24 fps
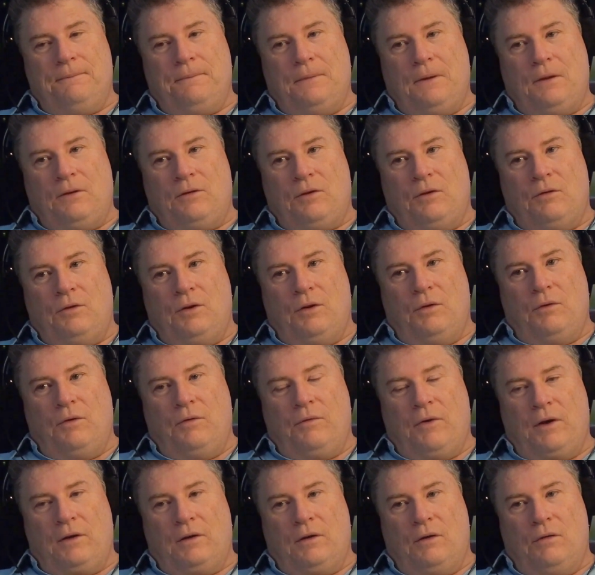So,
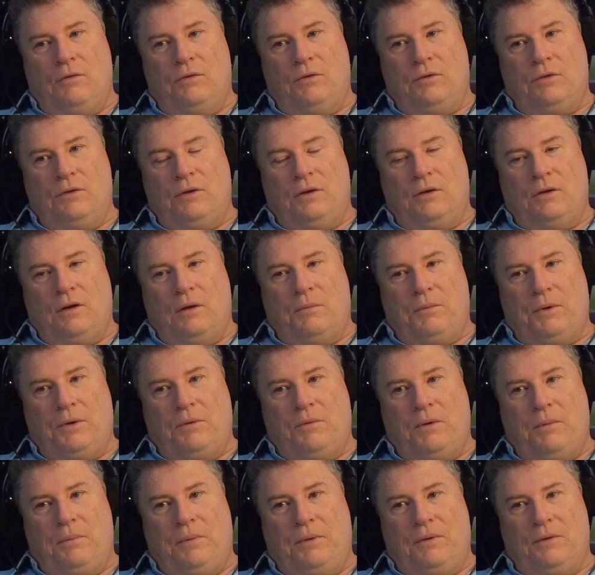if I go to the Atomic
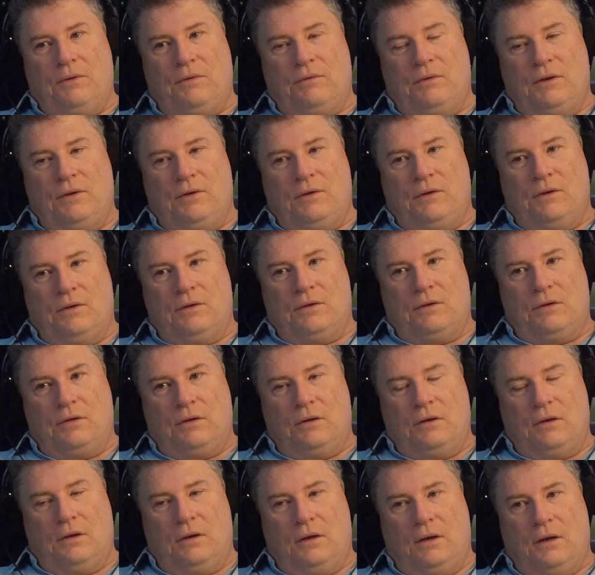Weapons Research
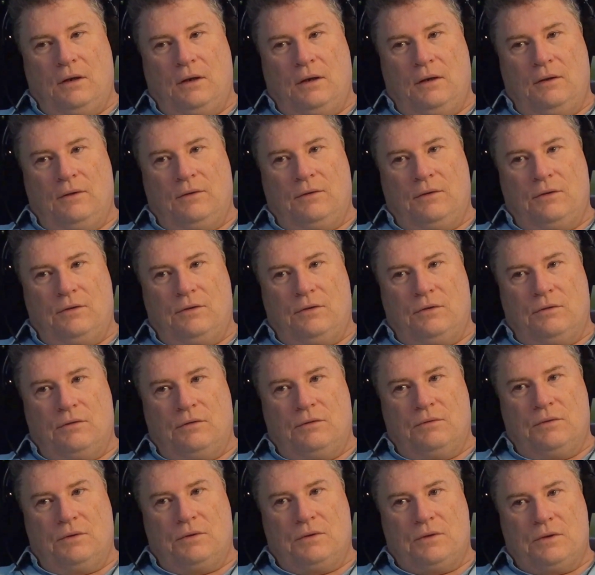
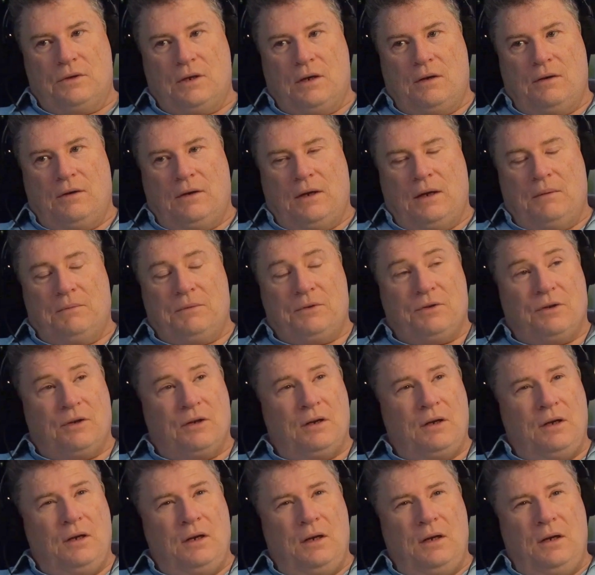Institute, which was down in Hampshire,
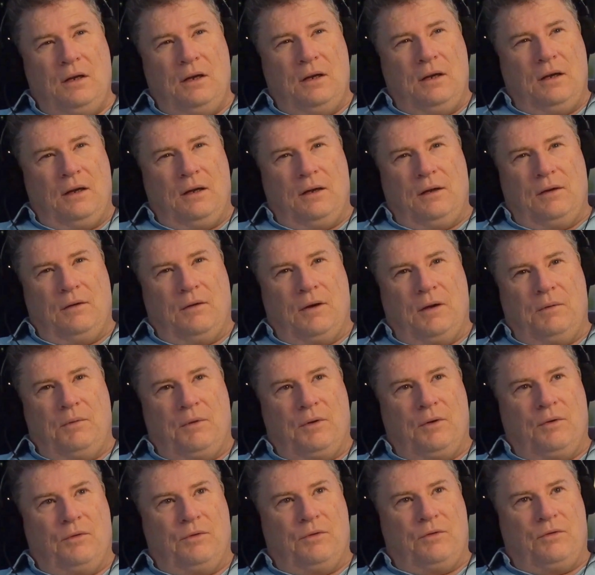I would
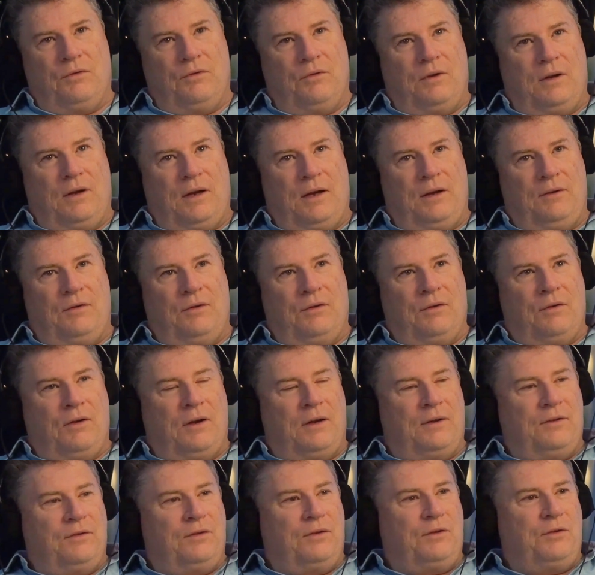go through 8 or
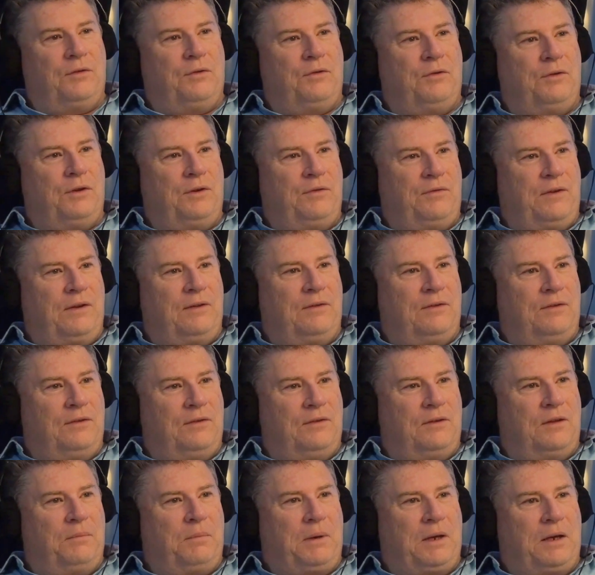9 security fences
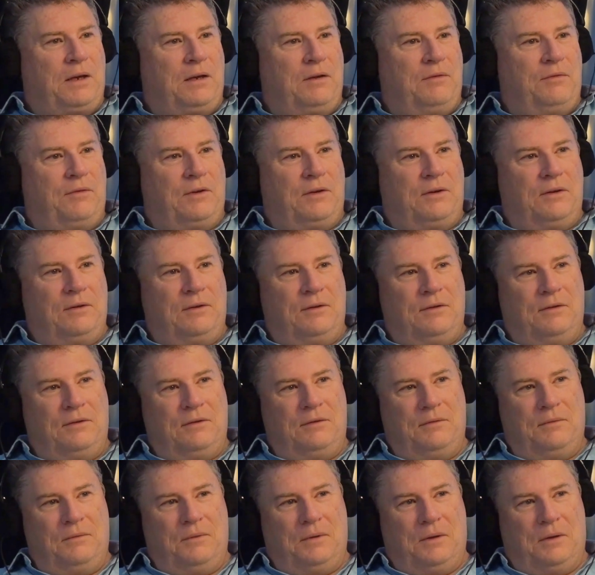in the back of
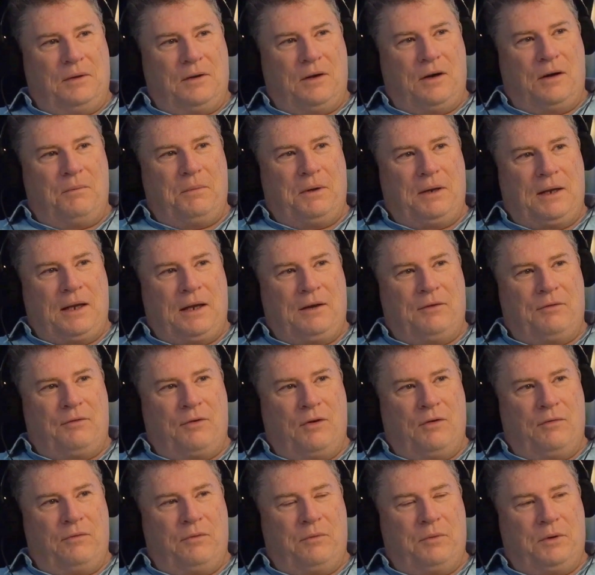an Army Land
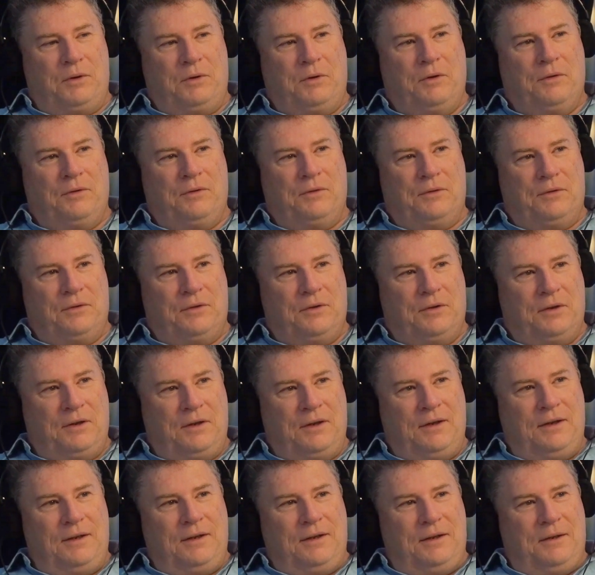Rover with guns
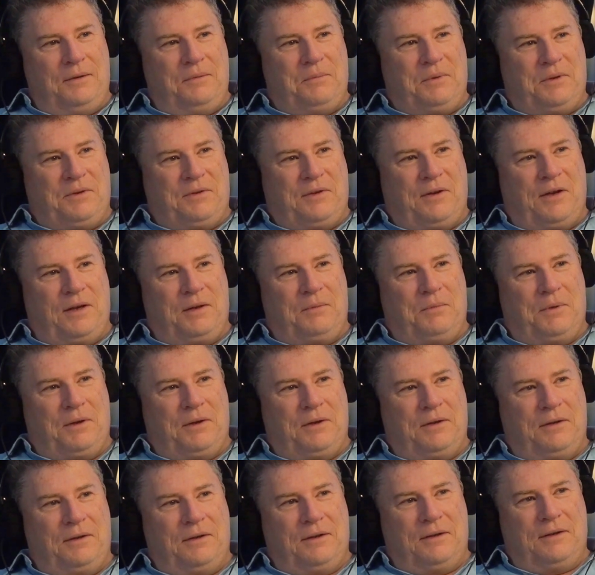beside
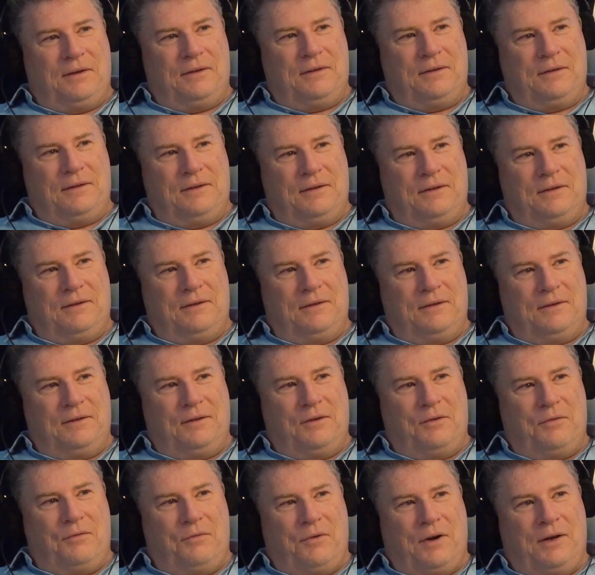me and
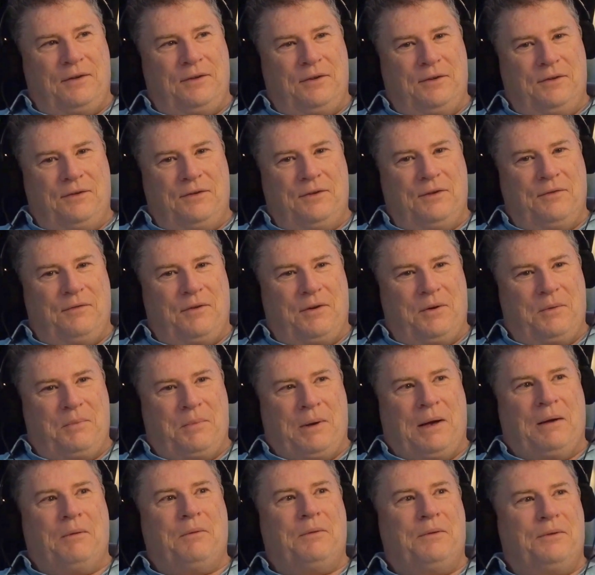go right into the very
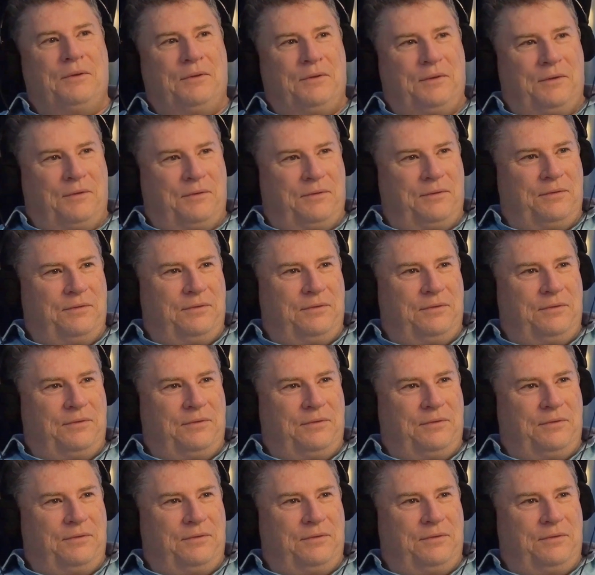bowels of